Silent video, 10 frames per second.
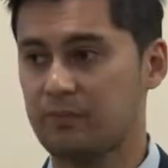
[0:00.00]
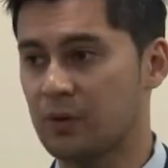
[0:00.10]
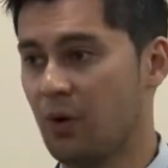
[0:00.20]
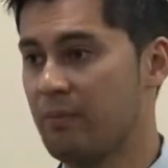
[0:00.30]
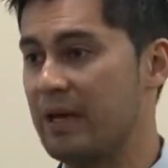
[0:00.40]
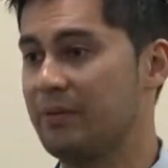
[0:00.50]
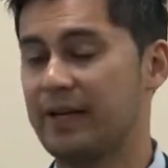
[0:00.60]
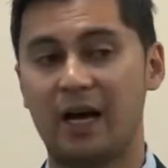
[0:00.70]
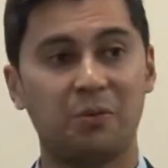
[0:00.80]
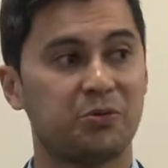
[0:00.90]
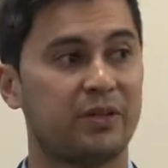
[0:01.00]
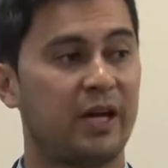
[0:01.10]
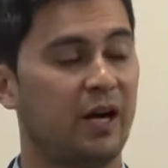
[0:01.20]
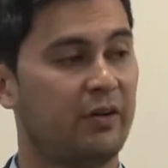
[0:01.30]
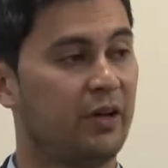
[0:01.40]
or maybe it helps with
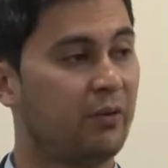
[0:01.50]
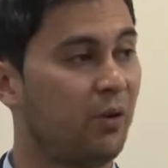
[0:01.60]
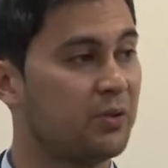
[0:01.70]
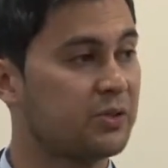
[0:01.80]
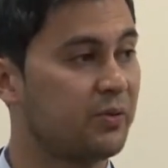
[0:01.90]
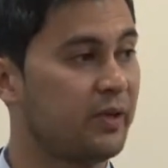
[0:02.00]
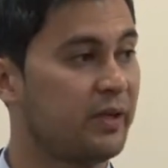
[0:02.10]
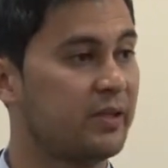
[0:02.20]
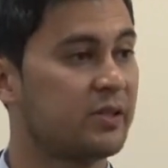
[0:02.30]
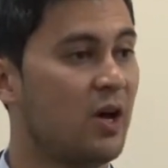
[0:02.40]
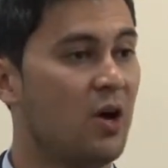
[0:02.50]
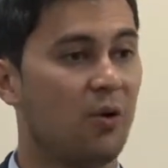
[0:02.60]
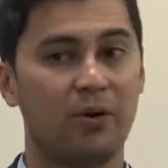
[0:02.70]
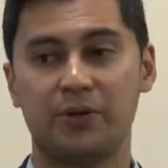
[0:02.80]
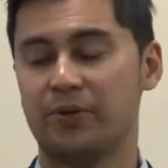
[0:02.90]
carrying groceries
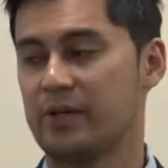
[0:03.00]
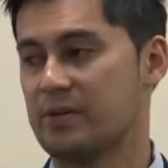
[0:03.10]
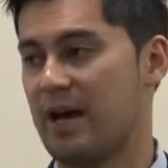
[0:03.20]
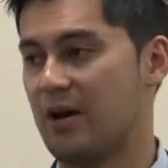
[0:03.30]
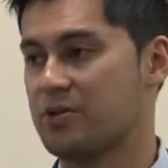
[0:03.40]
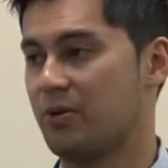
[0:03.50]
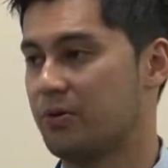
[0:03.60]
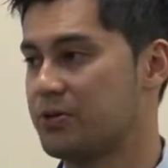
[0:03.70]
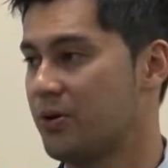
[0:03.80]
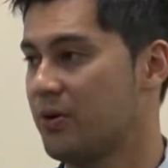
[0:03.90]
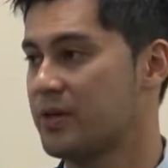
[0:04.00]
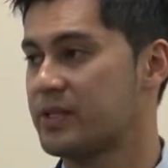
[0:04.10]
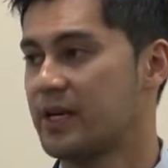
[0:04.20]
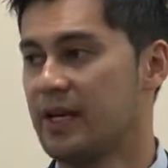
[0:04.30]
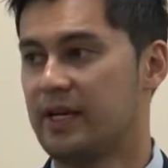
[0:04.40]
or doing some household
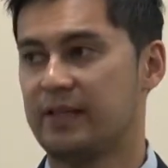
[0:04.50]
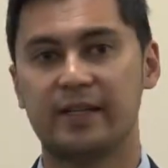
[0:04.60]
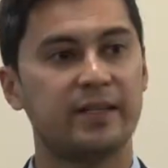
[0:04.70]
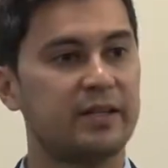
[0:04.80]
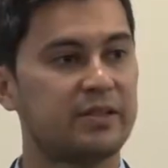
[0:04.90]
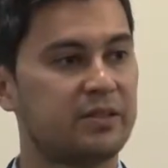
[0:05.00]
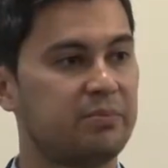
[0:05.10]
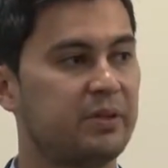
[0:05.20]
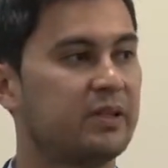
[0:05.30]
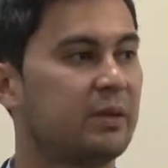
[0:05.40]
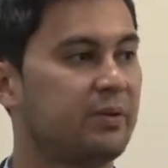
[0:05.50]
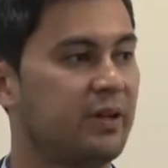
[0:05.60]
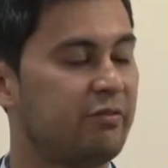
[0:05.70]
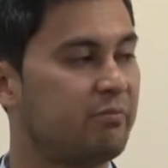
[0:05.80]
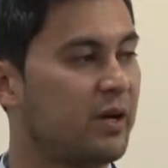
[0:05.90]
chores. The idea is to build up
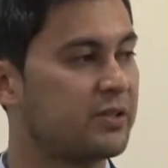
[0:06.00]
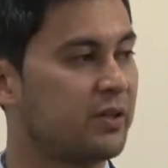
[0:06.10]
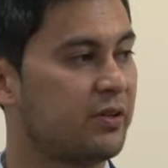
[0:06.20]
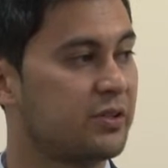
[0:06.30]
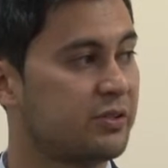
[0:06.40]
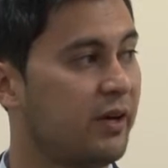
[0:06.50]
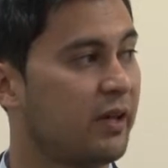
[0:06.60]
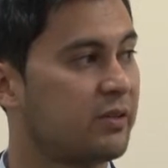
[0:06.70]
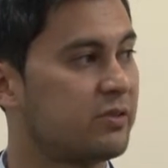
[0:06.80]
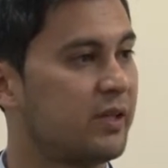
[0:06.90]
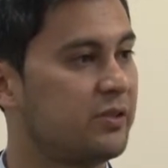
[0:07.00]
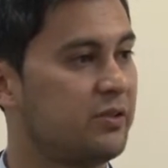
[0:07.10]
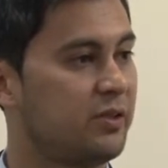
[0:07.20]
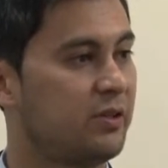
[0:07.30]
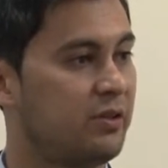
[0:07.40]
enough muscular strength so that
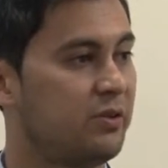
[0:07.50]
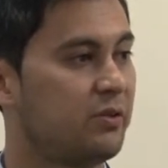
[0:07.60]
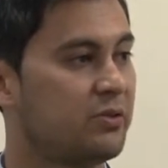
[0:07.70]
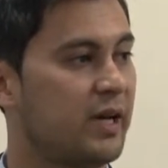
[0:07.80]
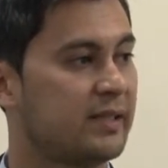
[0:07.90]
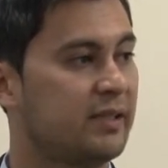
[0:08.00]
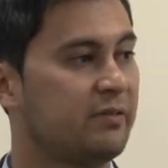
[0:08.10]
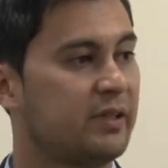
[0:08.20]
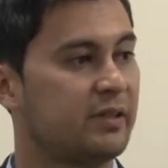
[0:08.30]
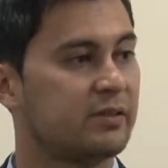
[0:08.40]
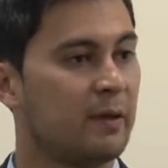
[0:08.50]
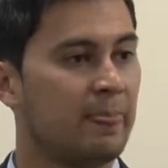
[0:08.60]
you can do those activities.